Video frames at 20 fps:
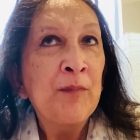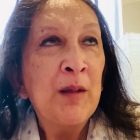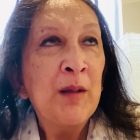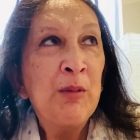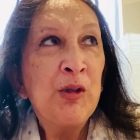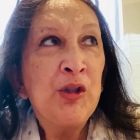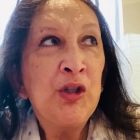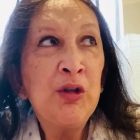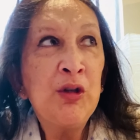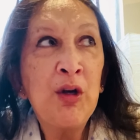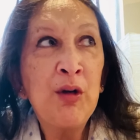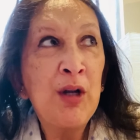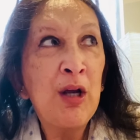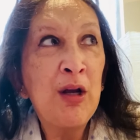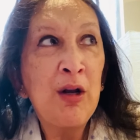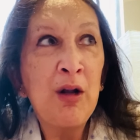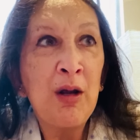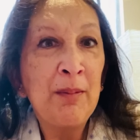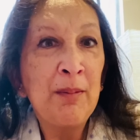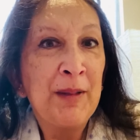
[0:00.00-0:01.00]
But
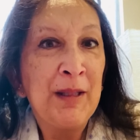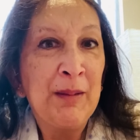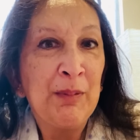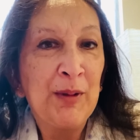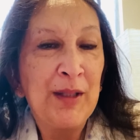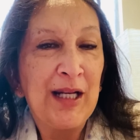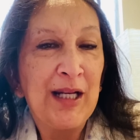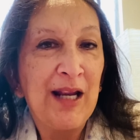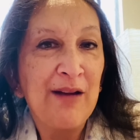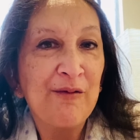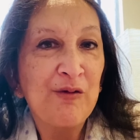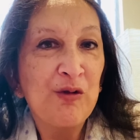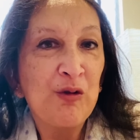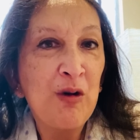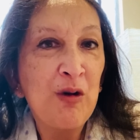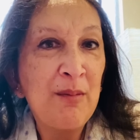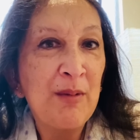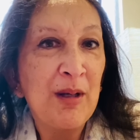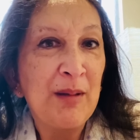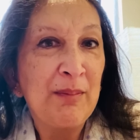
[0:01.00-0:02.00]
not all people that have
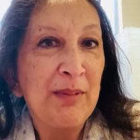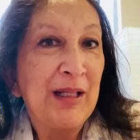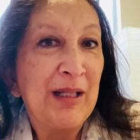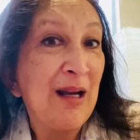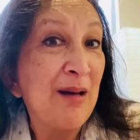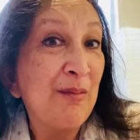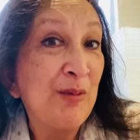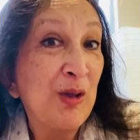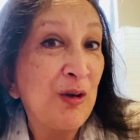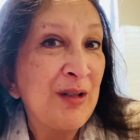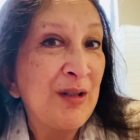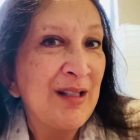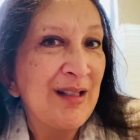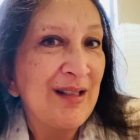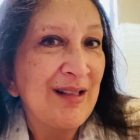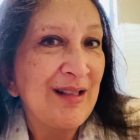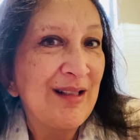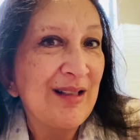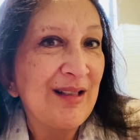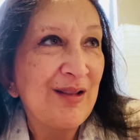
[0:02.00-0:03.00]
trauma become
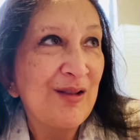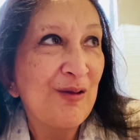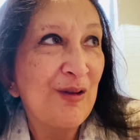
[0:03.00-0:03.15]
narcissists,